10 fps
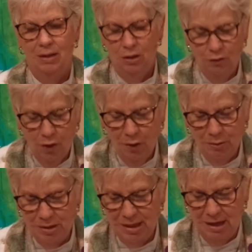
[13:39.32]
You've
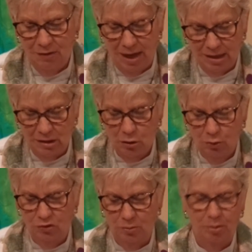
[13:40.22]
already received that
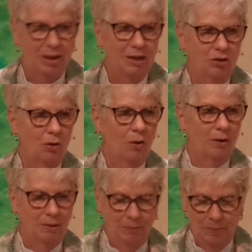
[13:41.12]
stewardship pledge card,